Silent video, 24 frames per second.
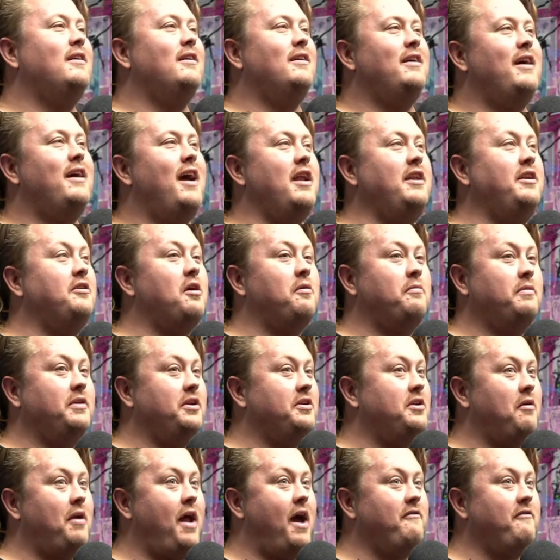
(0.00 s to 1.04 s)
And when you
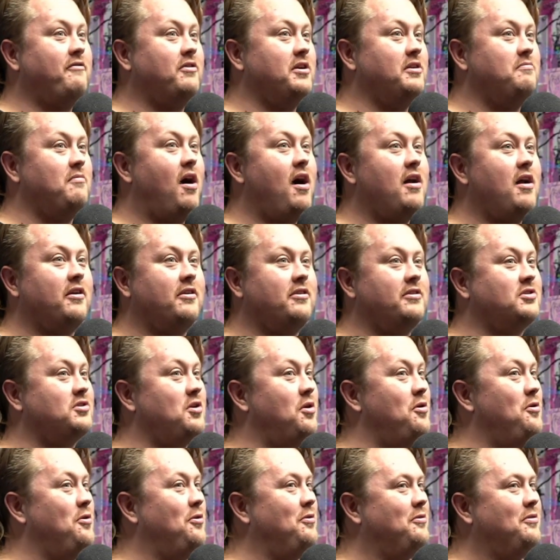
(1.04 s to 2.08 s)
don't have good monitors,
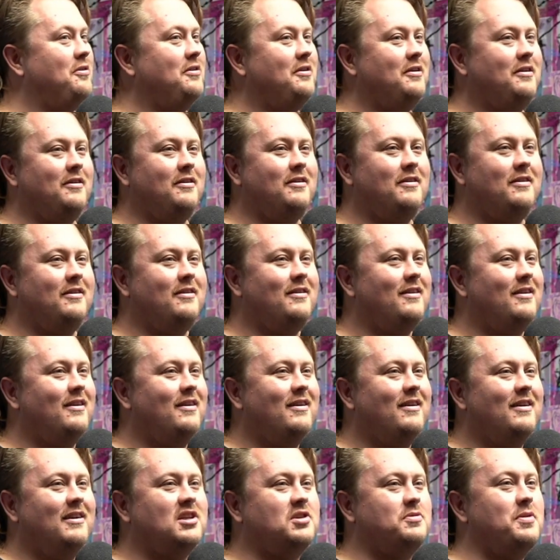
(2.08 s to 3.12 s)

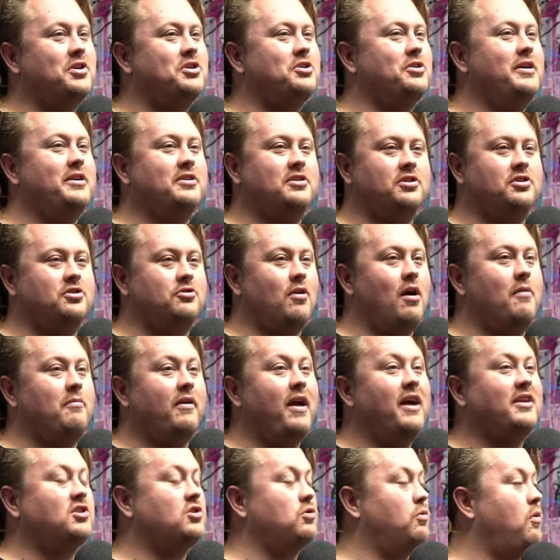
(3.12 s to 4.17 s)
especially as a drummer, that's
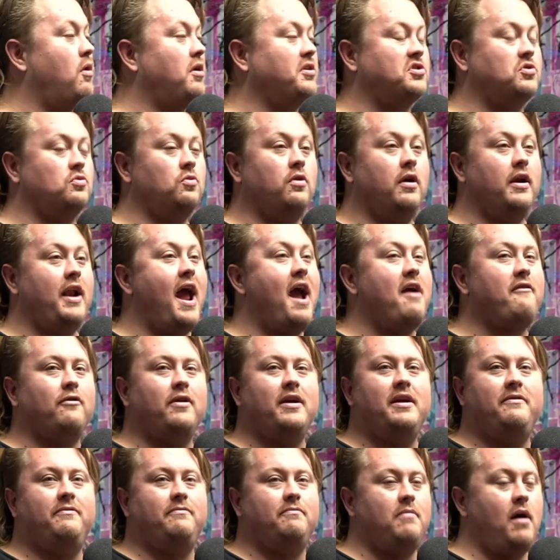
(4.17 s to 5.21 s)
the worst one.
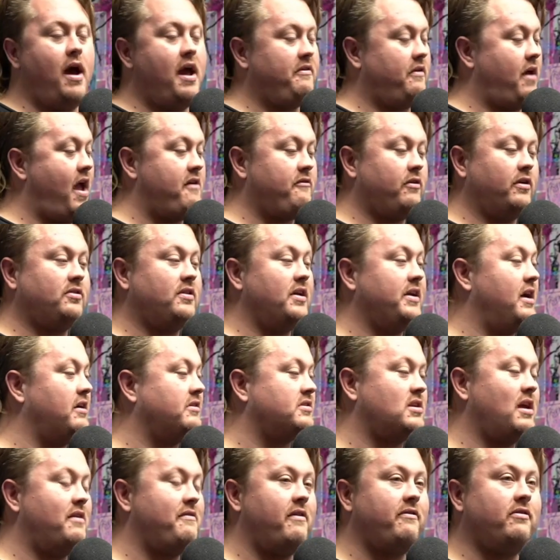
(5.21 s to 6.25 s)
Everything else
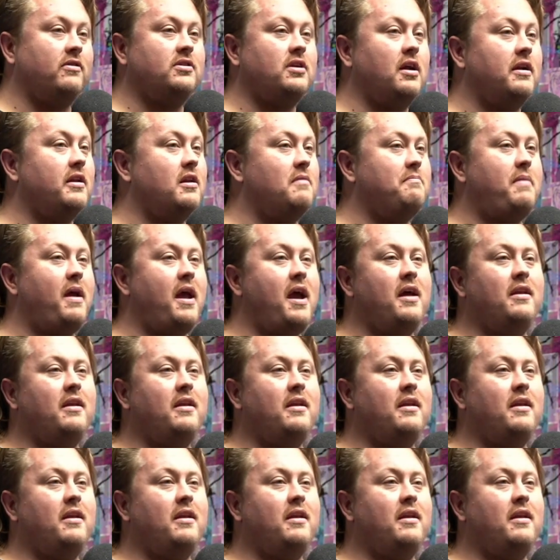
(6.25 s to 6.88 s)
I've ever done in a band,